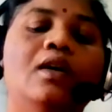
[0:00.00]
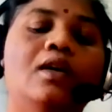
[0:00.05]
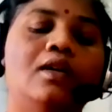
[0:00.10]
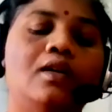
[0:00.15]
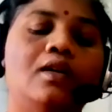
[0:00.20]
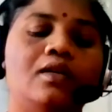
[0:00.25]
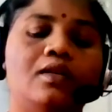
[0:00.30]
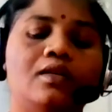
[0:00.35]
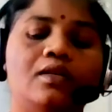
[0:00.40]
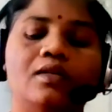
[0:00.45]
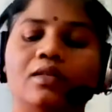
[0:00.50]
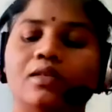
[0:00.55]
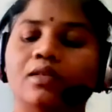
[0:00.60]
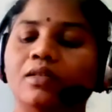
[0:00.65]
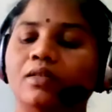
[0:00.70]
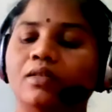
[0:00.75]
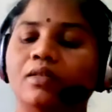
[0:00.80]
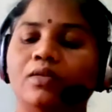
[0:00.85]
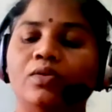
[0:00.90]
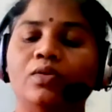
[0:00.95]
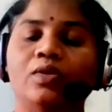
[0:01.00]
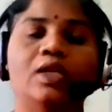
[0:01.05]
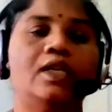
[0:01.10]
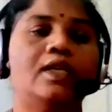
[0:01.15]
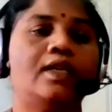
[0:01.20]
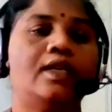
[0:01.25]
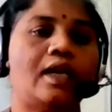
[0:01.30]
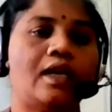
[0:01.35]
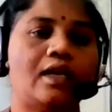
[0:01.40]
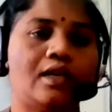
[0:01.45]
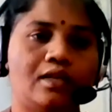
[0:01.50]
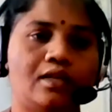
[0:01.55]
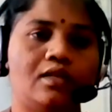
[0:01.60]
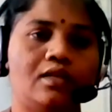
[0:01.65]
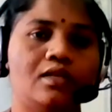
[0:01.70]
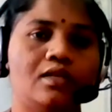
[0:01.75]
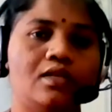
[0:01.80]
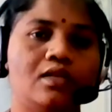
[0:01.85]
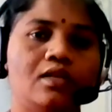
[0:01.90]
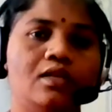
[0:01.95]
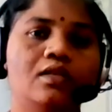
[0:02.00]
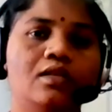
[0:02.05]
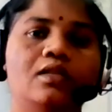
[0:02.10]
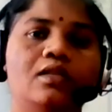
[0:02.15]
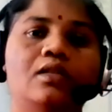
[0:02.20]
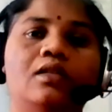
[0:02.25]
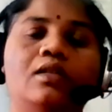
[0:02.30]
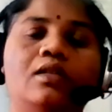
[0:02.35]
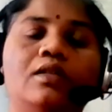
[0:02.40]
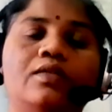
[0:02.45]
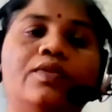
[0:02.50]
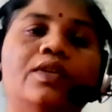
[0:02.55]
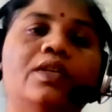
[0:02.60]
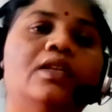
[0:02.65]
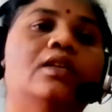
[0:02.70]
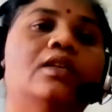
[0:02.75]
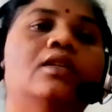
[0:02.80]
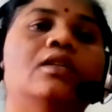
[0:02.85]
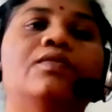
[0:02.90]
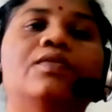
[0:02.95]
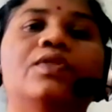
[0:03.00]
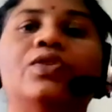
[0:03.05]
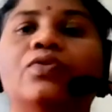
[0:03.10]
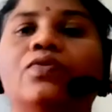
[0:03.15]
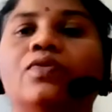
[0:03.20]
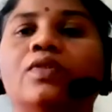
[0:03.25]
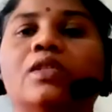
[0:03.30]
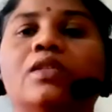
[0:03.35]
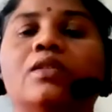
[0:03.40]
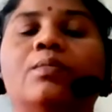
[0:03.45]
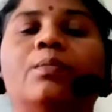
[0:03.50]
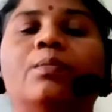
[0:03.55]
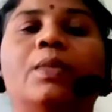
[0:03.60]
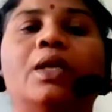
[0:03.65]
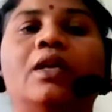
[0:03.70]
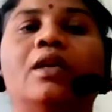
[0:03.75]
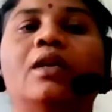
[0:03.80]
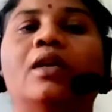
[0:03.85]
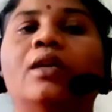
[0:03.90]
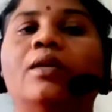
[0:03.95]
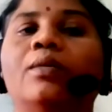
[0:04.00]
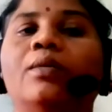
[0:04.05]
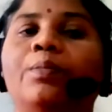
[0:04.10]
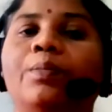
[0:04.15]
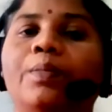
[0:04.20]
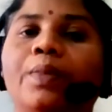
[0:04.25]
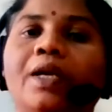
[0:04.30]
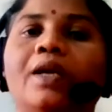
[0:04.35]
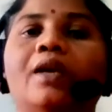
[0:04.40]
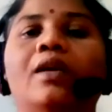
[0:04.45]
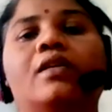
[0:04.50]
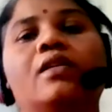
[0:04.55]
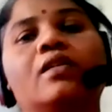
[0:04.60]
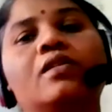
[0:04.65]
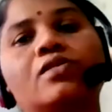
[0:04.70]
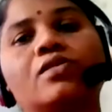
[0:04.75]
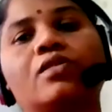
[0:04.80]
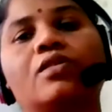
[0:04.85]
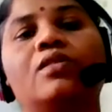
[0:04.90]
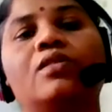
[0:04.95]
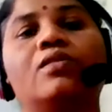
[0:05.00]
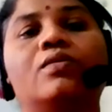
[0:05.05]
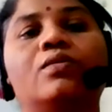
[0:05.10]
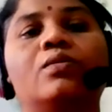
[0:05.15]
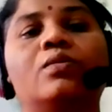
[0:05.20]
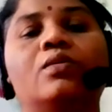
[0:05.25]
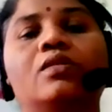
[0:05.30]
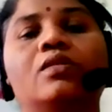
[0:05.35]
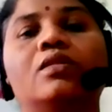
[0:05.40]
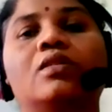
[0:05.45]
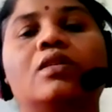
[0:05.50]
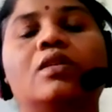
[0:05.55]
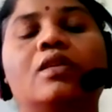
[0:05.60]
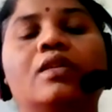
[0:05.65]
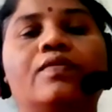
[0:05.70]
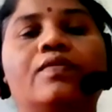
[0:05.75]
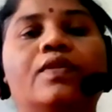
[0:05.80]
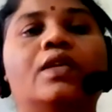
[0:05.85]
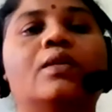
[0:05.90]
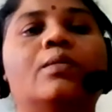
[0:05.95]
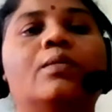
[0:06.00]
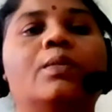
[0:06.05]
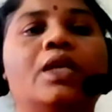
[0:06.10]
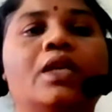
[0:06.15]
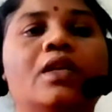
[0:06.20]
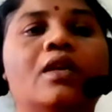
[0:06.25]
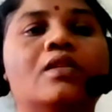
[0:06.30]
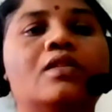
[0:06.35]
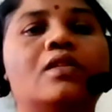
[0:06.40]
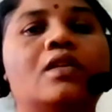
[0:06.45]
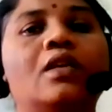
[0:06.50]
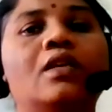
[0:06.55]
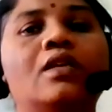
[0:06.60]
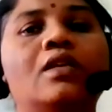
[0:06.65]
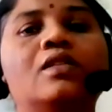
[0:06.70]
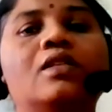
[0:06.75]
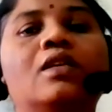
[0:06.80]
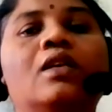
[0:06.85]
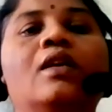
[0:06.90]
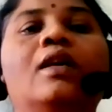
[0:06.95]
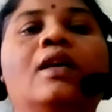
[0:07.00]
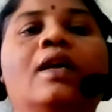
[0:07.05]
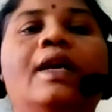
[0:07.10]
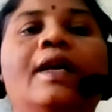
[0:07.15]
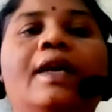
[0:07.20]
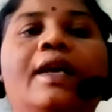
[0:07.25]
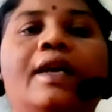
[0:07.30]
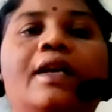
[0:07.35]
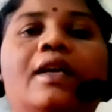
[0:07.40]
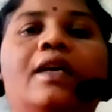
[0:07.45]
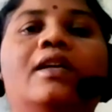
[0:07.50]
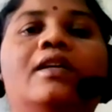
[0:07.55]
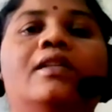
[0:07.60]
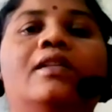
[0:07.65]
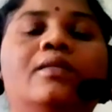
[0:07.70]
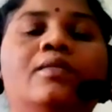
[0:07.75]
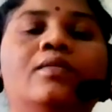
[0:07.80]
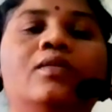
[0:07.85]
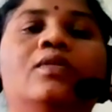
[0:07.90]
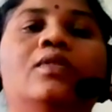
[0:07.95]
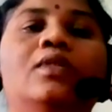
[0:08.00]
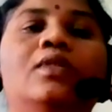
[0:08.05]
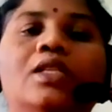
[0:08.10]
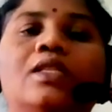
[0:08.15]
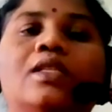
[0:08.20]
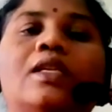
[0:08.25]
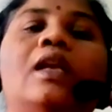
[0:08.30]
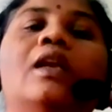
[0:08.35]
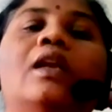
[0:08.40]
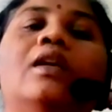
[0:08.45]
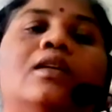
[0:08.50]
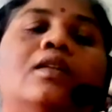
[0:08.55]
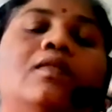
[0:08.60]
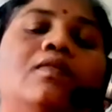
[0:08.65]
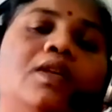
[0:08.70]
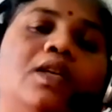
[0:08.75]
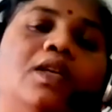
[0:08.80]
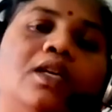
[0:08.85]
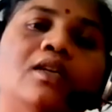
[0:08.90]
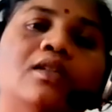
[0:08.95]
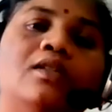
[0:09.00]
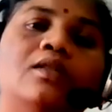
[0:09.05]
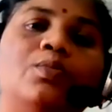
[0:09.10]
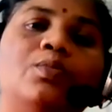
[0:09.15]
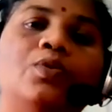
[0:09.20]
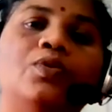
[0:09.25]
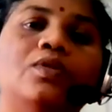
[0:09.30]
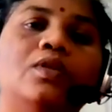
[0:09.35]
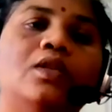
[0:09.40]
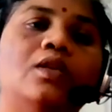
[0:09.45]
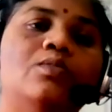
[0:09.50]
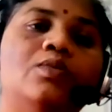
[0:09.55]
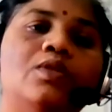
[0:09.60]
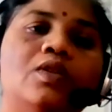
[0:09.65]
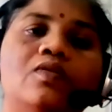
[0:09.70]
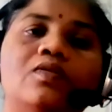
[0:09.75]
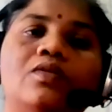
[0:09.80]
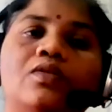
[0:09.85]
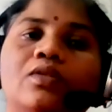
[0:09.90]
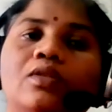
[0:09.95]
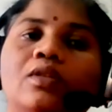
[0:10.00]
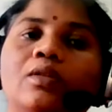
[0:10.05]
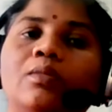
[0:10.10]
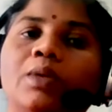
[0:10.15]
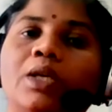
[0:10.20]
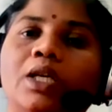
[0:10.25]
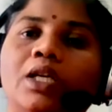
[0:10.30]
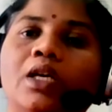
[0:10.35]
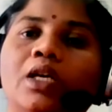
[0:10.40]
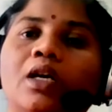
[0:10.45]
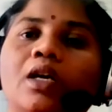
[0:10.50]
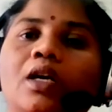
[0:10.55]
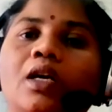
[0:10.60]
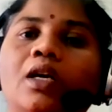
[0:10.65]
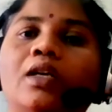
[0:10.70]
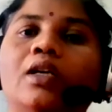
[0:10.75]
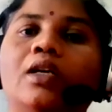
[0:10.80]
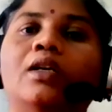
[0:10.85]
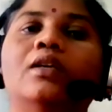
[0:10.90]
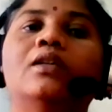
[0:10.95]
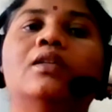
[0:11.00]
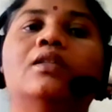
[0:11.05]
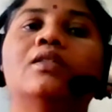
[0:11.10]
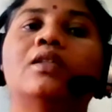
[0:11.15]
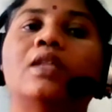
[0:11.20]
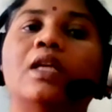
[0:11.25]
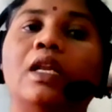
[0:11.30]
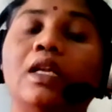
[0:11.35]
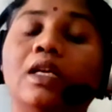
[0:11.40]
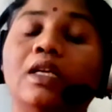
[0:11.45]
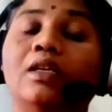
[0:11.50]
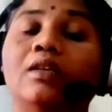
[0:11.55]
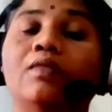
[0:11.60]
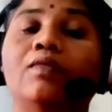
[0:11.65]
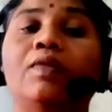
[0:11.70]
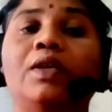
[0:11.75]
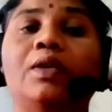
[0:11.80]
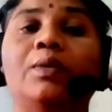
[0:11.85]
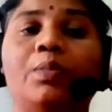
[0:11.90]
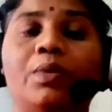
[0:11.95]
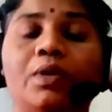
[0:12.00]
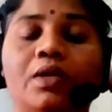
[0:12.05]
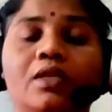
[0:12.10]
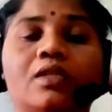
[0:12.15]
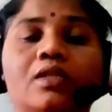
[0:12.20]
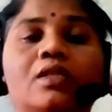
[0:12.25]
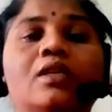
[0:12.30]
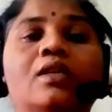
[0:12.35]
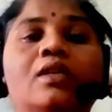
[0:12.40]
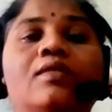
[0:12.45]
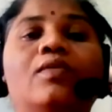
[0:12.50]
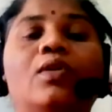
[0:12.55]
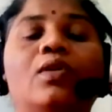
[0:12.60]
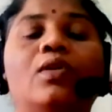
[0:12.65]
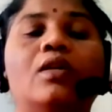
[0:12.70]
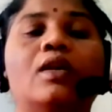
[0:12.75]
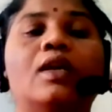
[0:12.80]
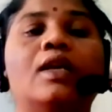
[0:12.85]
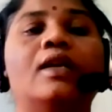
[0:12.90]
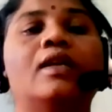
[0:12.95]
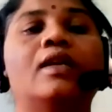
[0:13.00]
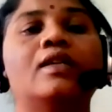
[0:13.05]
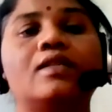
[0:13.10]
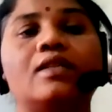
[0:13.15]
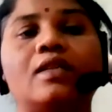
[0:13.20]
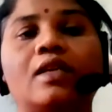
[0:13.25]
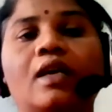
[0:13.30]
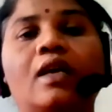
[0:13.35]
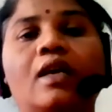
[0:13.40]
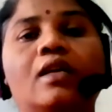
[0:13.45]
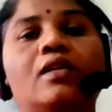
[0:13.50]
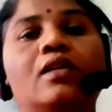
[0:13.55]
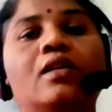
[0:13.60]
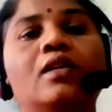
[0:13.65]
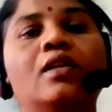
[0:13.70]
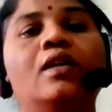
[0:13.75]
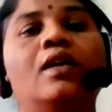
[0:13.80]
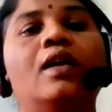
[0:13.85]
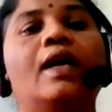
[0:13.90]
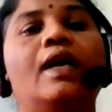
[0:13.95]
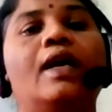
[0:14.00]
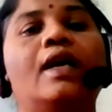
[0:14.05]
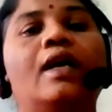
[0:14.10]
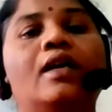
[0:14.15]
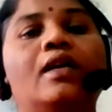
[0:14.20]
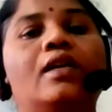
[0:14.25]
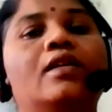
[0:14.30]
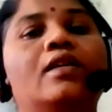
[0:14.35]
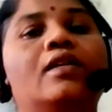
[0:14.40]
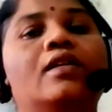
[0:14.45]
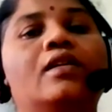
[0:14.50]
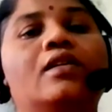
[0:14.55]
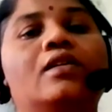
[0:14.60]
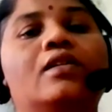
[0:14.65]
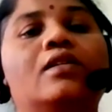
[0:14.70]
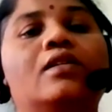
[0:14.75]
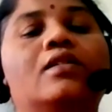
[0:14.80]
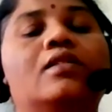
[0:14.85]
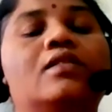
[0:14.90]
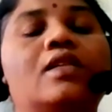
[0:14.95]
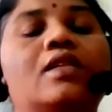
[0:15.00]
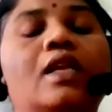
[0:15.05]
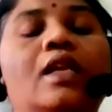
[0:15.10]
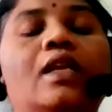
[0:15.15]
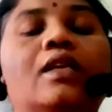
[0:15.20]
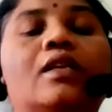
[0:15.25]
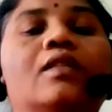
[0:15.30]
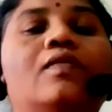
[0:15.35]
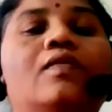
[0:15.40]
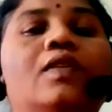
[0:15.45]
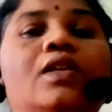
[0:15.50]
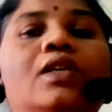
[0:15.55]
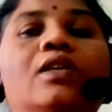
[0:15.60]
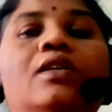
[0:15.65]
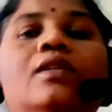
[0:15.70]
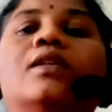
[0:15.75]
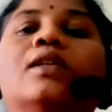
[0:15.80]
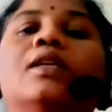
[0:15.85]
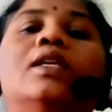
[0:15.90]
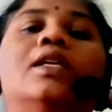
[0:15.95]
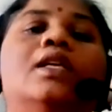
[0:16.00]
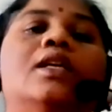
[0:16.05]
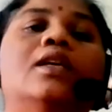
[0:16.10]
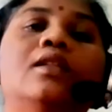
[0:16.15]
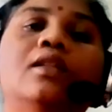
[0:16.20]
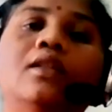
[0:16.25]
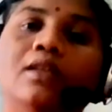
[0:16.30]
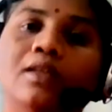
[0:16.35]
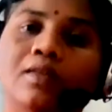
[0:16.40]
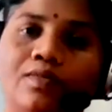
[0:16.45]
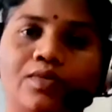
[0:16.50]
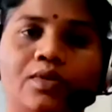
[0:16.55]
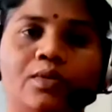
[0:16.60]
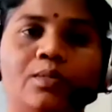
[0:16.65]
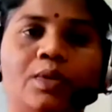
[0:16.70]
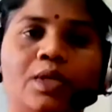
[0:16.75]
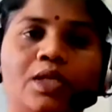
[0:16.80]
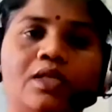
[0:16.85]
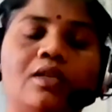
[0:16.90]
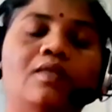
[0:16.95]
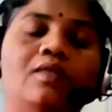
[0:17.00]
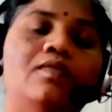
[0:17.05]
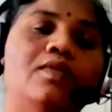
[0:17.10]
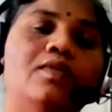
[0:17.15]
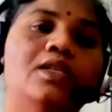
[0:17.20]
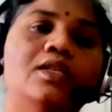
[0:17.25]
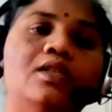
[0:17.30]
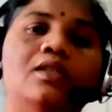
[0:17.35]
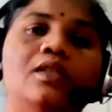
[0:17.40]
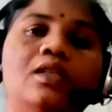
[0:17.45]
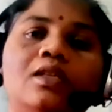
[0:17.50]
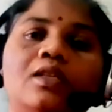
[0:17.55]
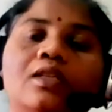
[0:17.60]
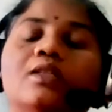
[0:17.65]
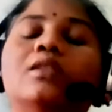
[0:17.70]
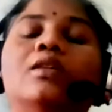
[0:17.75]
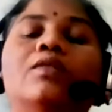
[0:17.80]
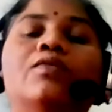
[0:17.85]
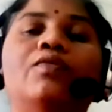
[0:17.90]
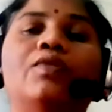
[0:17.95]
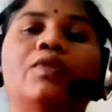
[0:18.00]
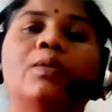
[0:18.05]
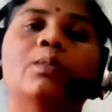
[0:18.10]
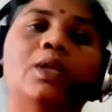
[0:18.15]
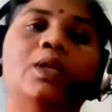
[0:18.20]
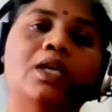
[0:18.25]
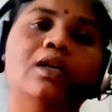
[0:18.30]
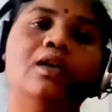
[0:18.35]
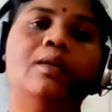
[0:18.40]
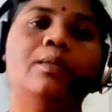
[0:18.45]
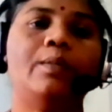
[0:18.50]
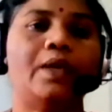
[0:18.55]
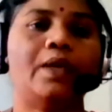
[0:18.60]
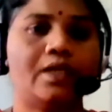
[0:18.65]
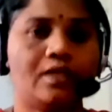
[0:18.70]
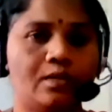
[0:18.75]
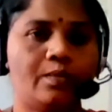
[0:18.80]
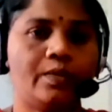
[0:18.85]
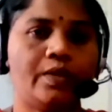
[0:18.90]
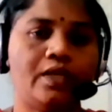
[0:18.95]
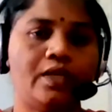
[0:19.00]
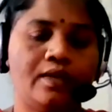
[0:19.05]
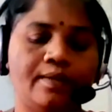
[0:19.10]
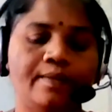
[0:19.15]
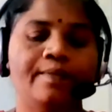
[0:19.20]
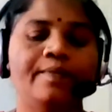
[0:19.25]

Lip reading: uh, unique characteristics, different individuals may pay attention to the different media channels. Again, they selectively expose themselves to the media content, selectively perceive or understand, and selectively retain the information which they receive from the mass media.